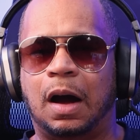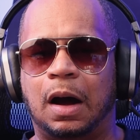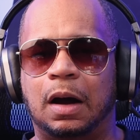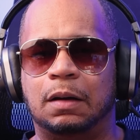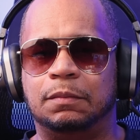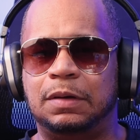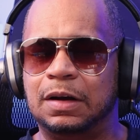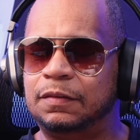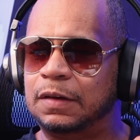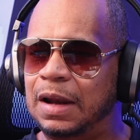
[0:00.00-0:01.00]
Uh,
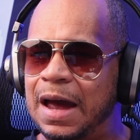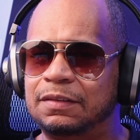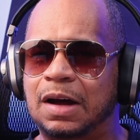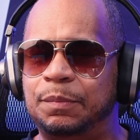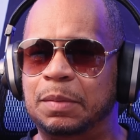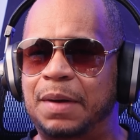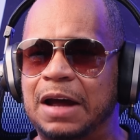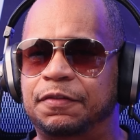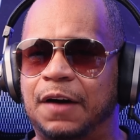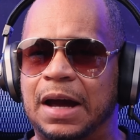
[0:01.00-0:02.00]
look, the last couple of
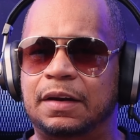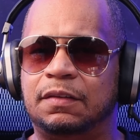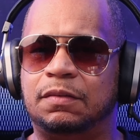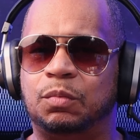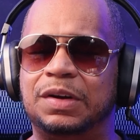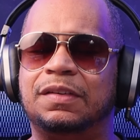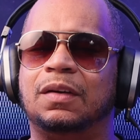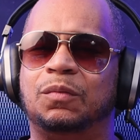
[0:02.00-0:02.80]
Black Fridays was